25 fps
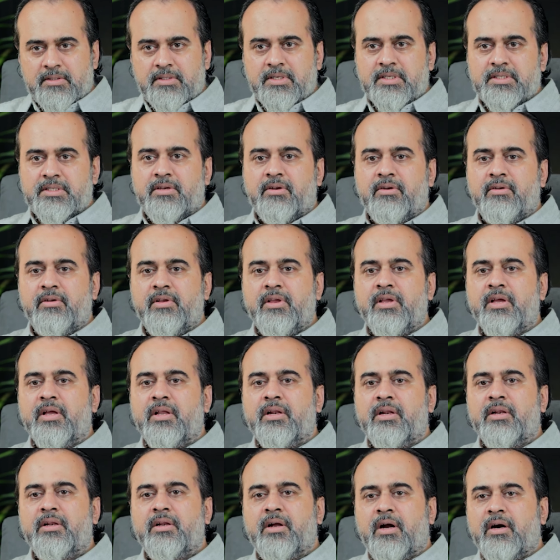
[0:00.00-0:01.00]
just
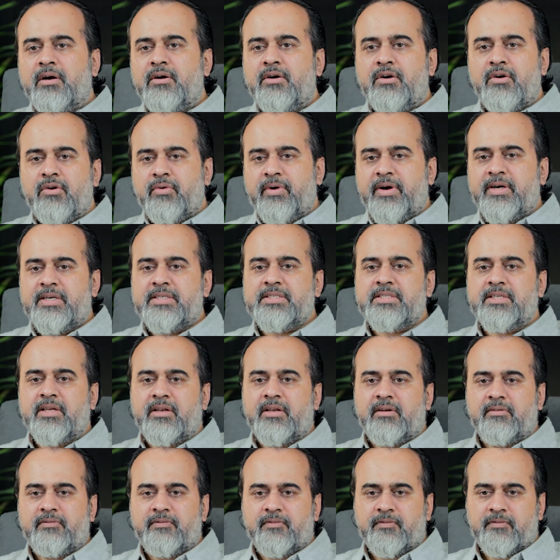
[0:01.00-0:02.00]
real unto
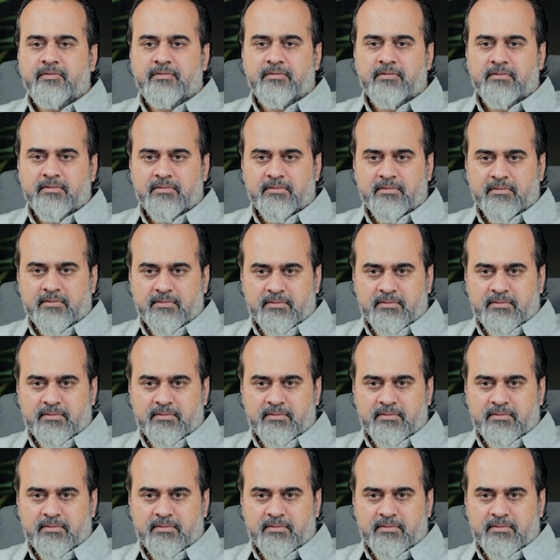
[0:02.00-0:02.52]
itself.